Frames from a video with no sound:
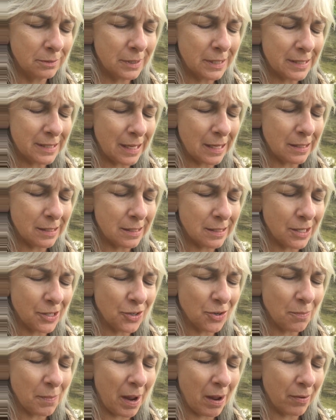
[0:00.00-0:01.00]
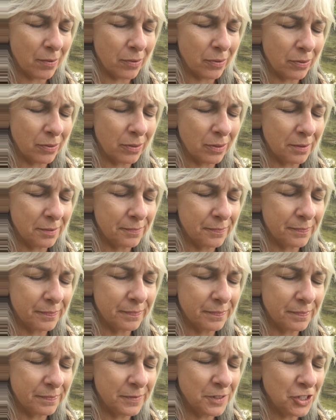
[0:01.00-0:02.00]
the taste in your mouth.
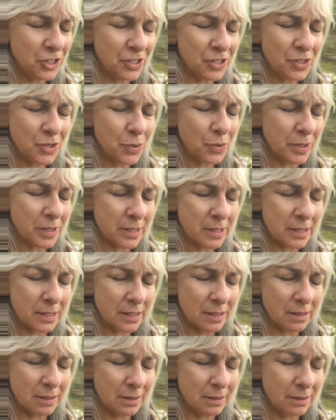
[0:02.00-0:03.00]
And just notice.